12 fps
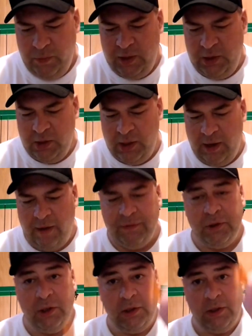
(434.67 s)
this is
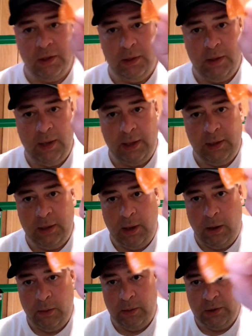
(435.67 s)
enough just to let you
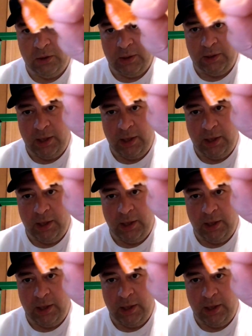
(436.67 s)
know it's the